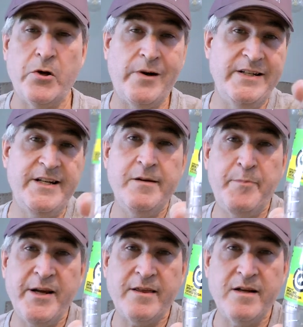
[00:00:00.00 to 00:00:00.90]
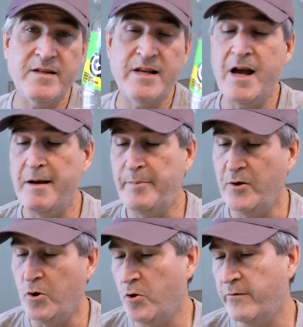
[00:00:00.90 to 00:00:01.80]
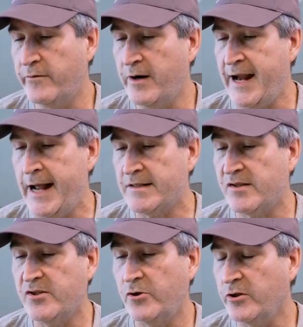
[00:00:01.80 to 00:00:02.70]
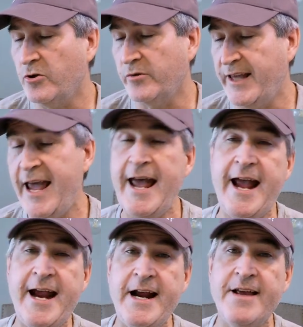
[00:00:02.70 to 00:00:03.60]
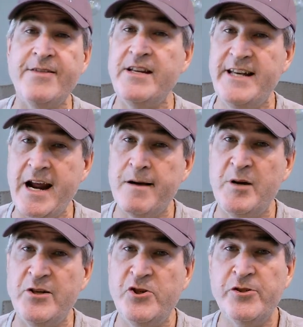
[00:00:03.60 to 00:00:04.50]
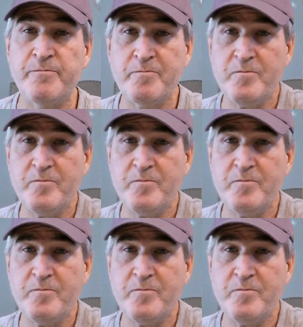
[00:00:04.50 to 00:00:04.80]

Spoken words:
So I did pick this up over at Circle K, and the damage